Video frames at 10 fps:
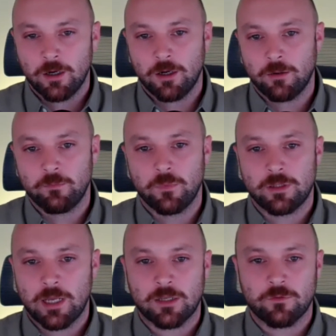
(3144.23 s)
um,
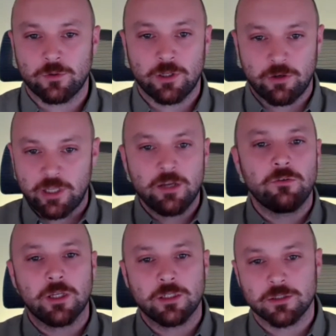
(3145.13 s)
attacked for their
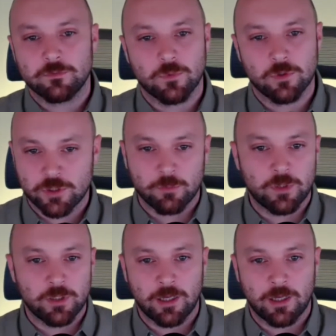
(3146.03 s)
earrings or something